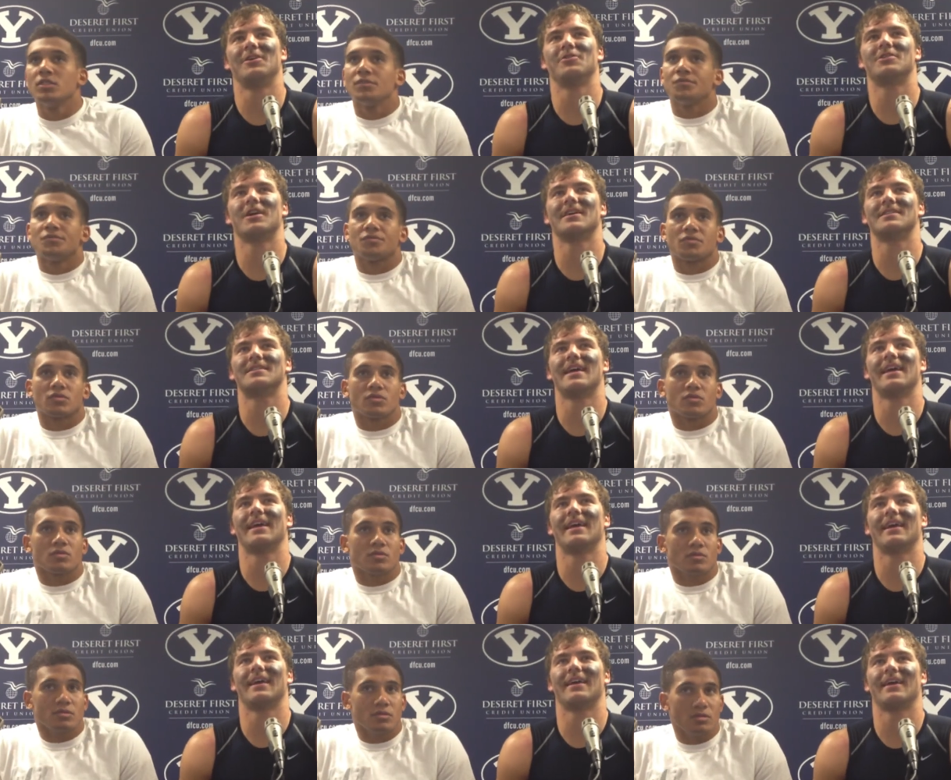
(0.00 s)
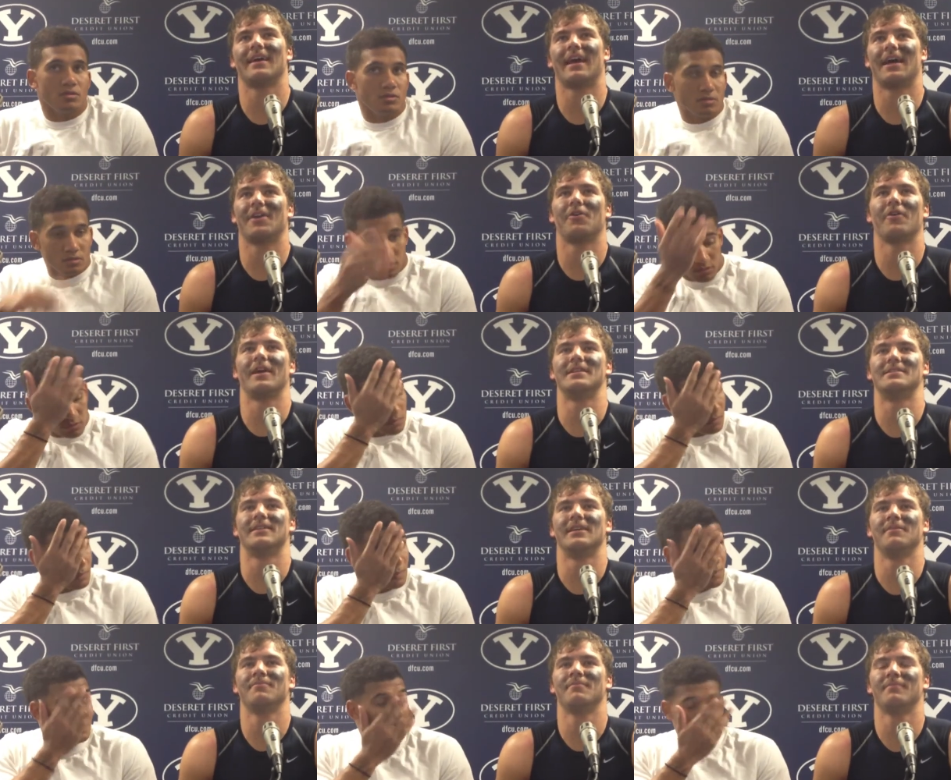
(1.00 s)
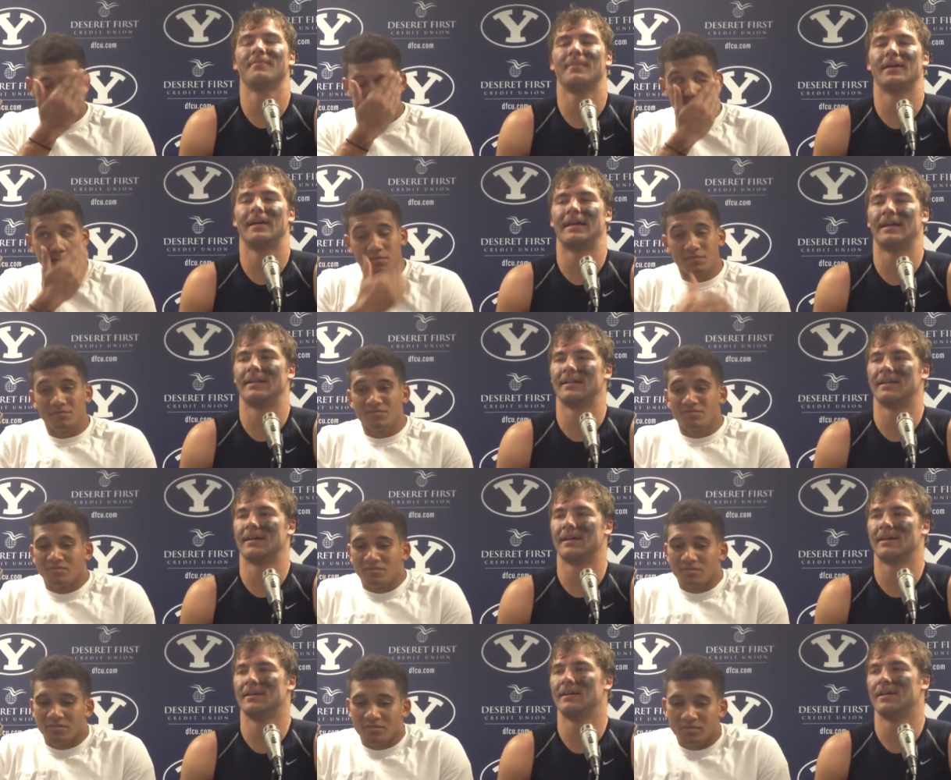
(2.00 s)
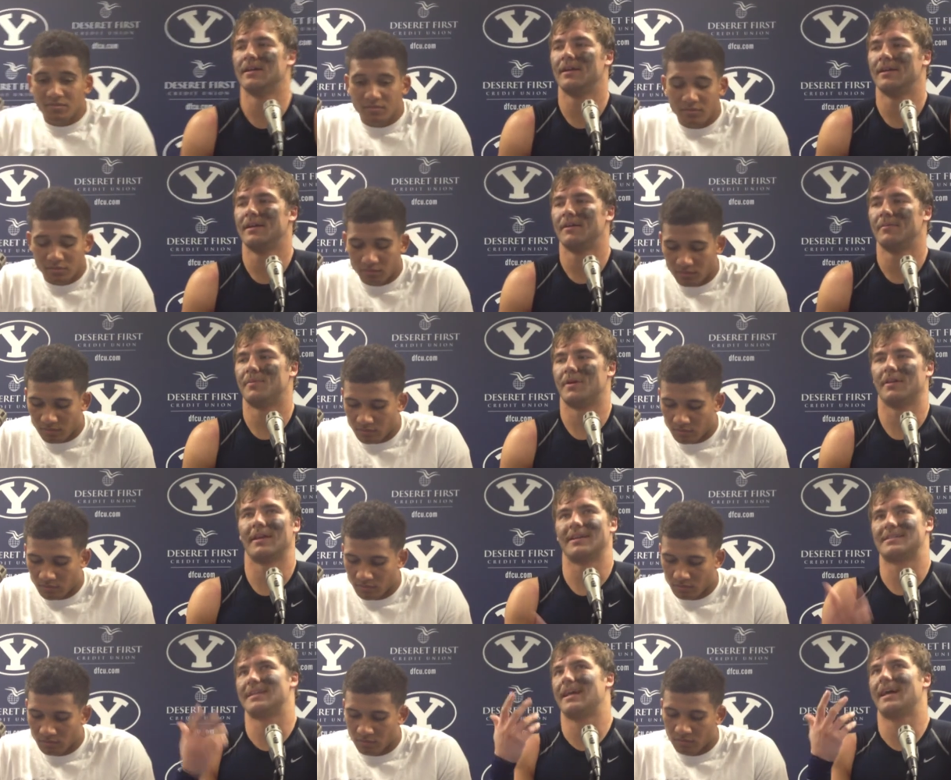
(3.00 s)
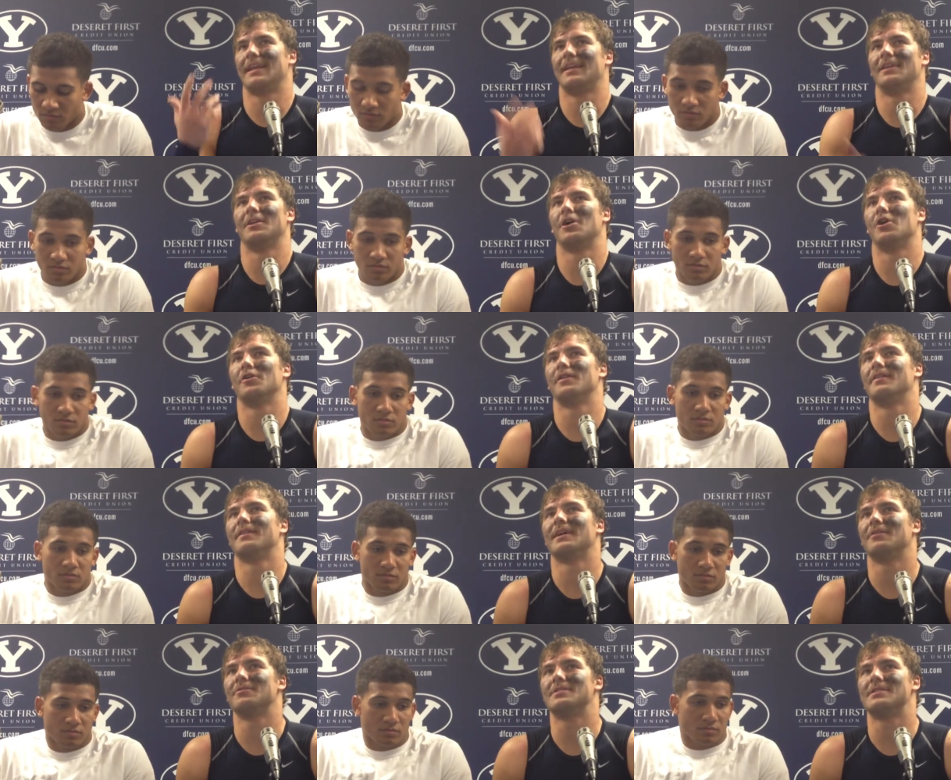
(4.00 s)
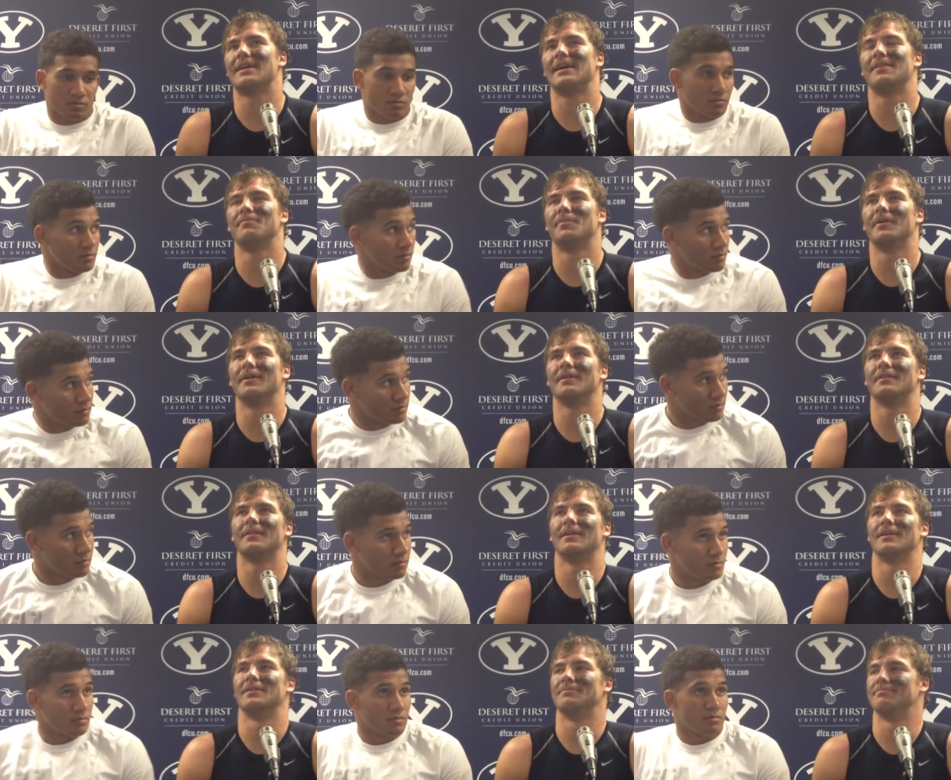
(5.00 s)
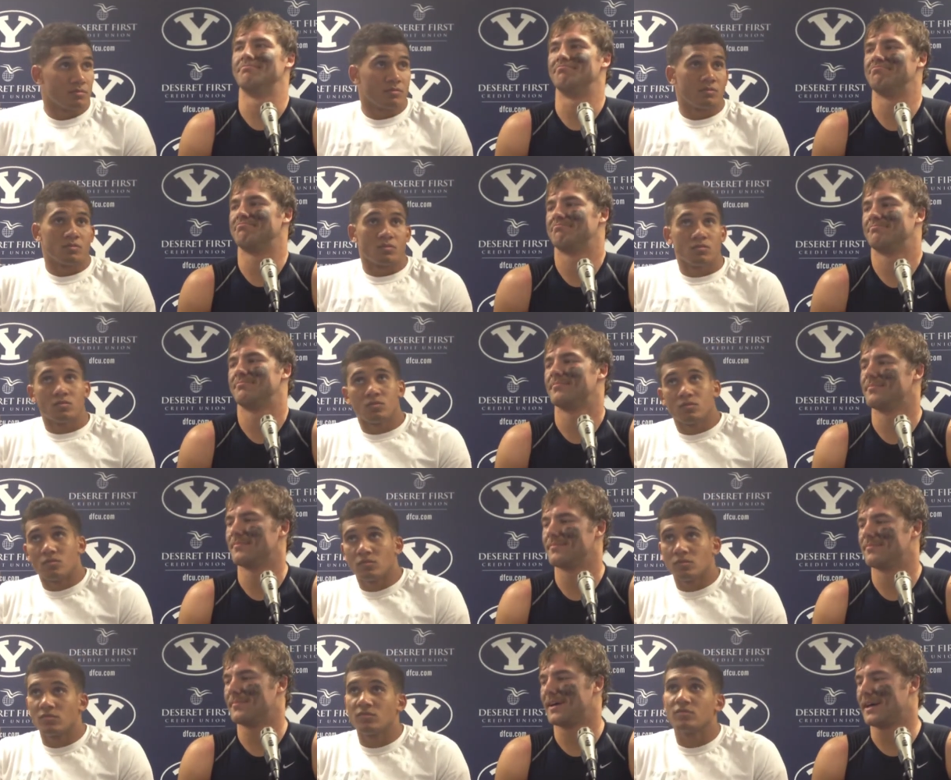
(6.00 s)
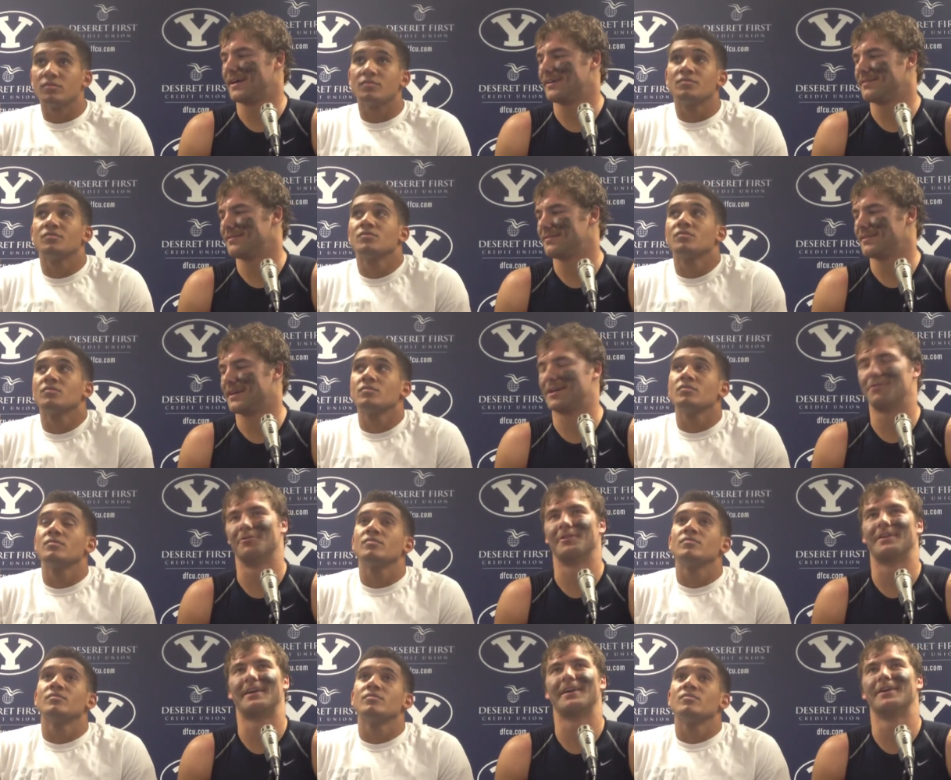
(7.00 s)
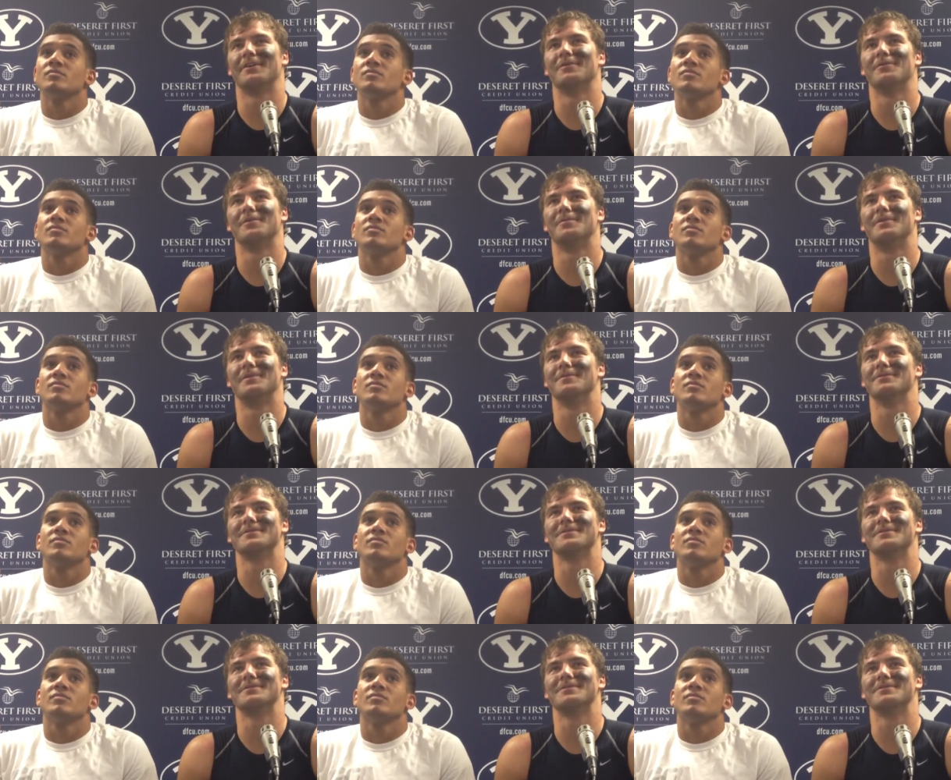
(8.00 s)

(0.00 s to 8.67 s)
Speaker 1: Utah State had a great team, and but like I said, I didn't know that was said. But I don't really care what people